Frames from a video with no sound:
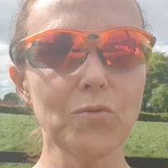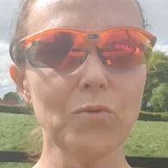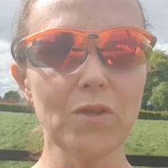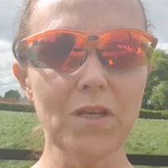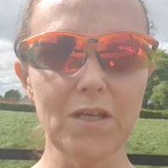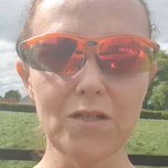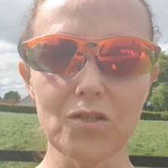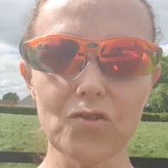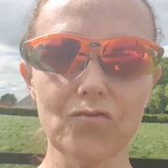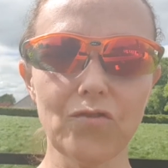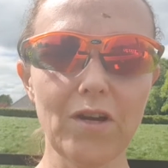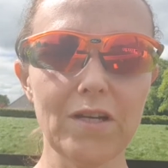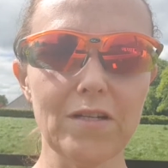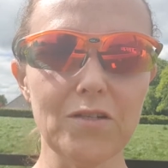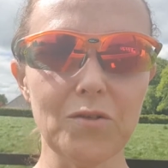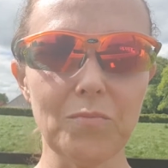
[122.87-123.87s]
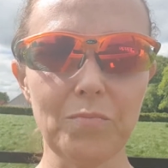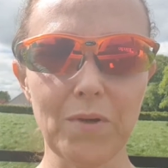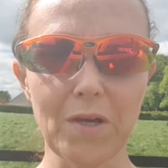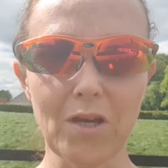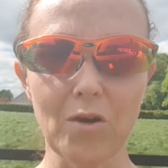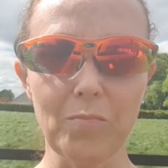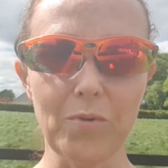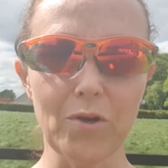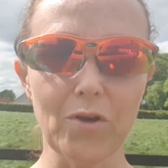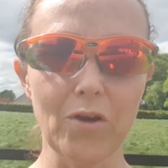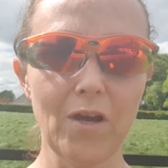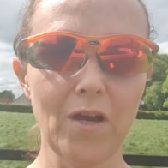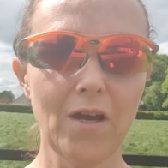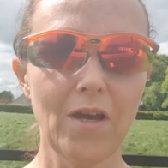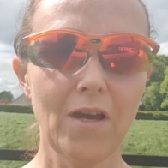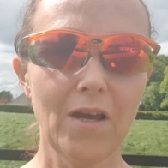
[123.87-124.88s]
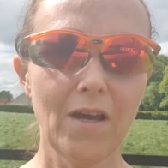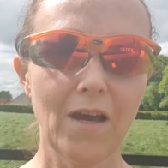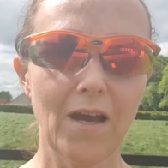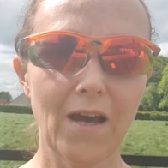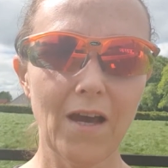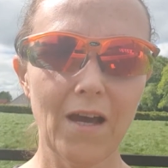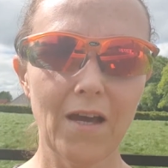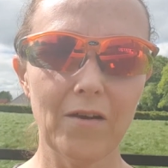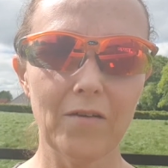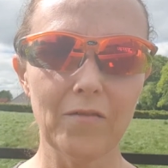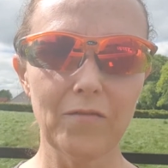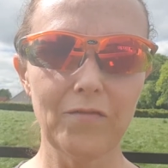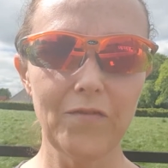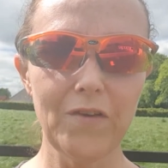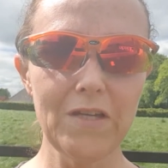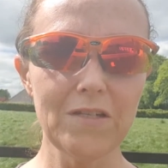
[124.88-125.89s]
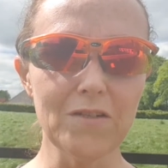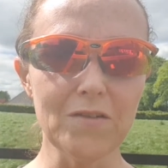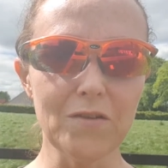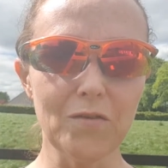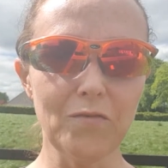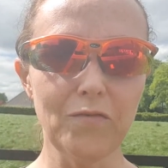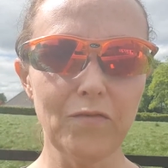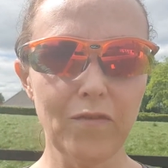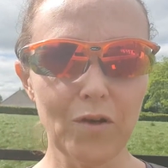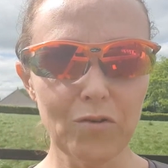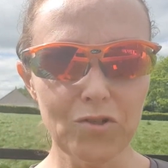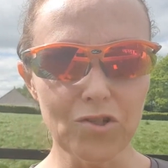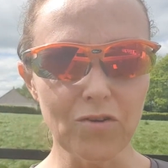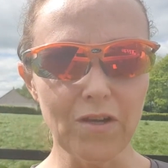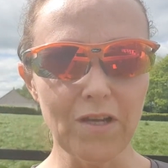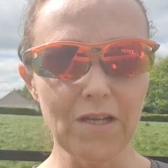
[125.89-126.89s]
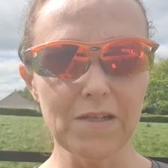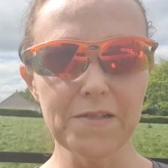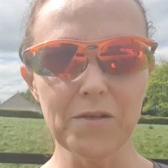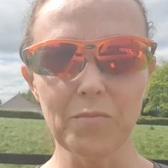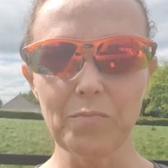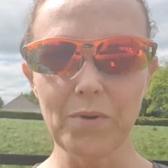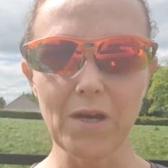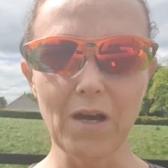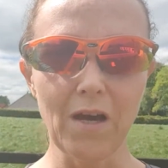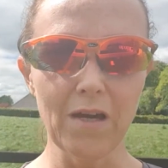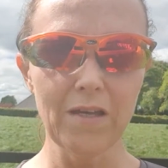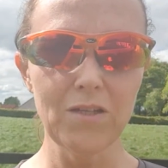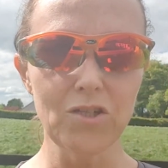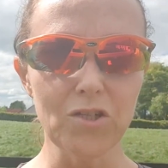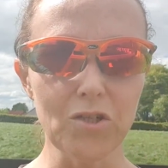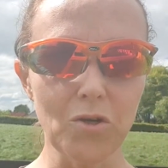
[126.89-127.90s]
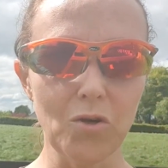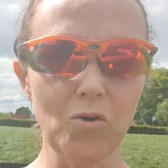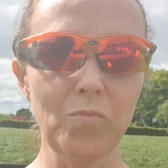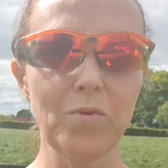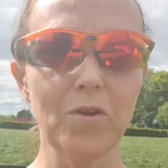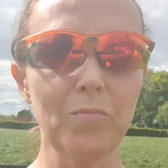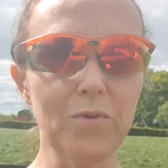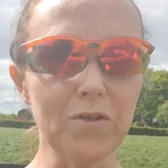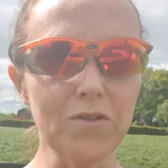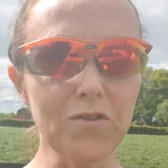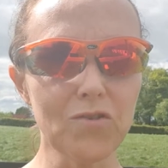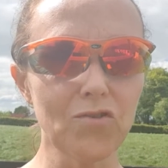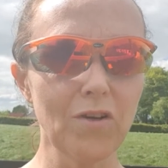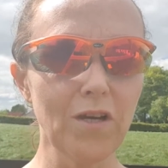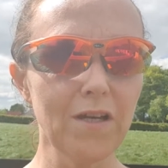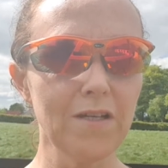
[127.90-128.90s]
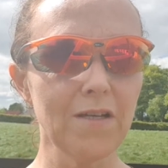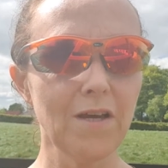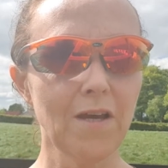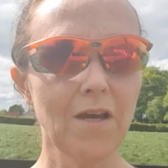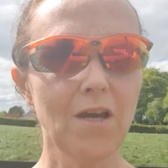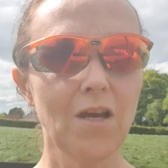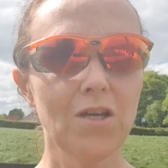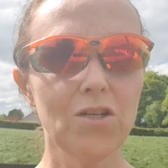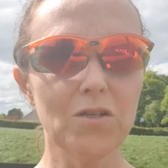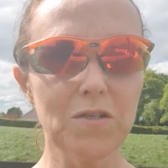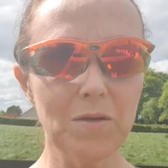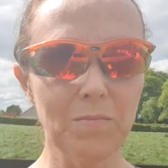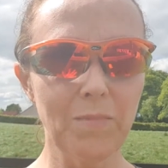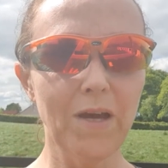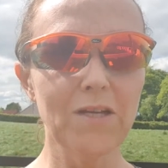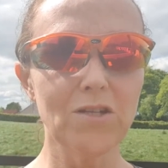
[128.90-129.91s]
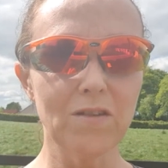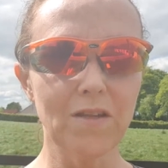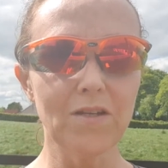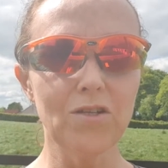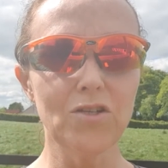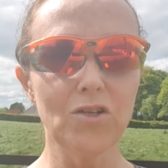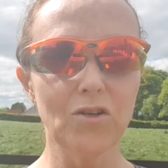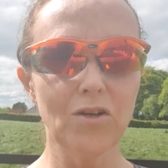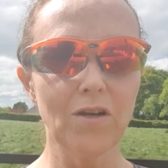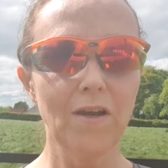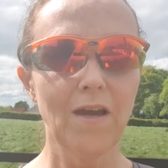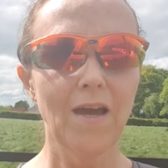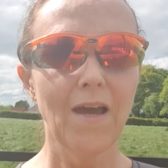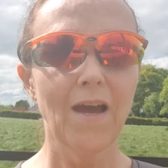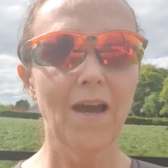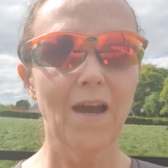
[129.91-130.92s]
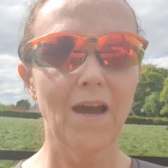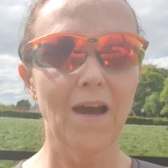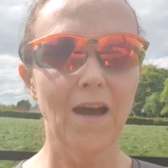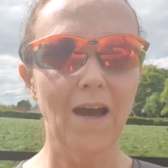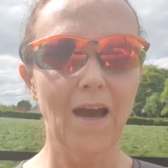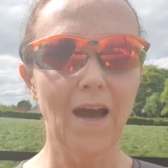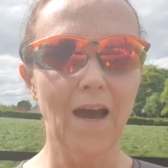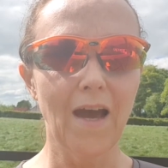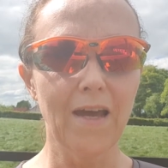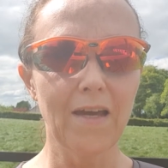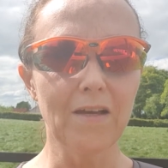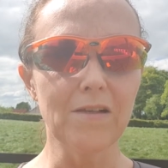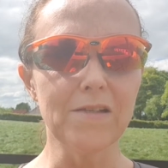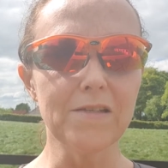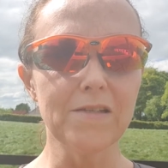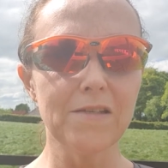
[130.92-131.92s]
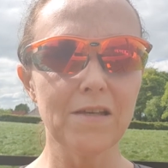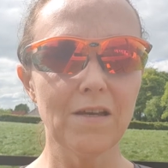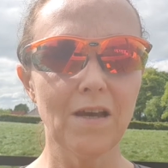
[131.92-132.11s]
with each stride, as you pick up your feet, as you float your heels up behind you to open up your stride, just imagine that your ankles